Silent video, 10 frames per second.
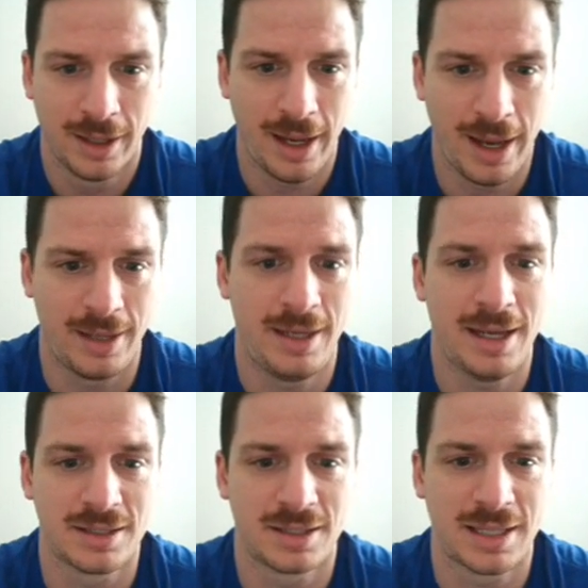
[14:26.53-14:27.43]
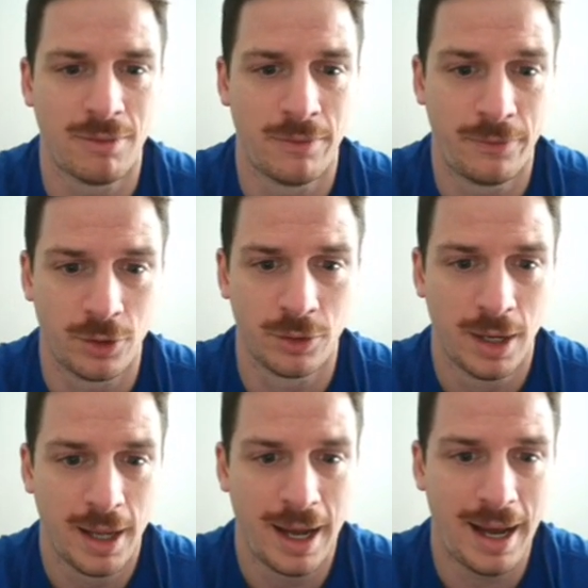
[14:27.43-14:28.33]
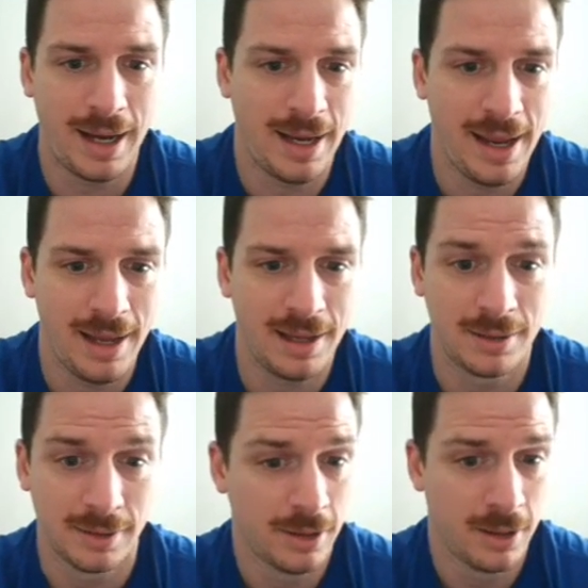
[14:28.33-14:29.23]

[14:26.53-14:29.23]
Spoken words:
And he has a 7-footer high hand.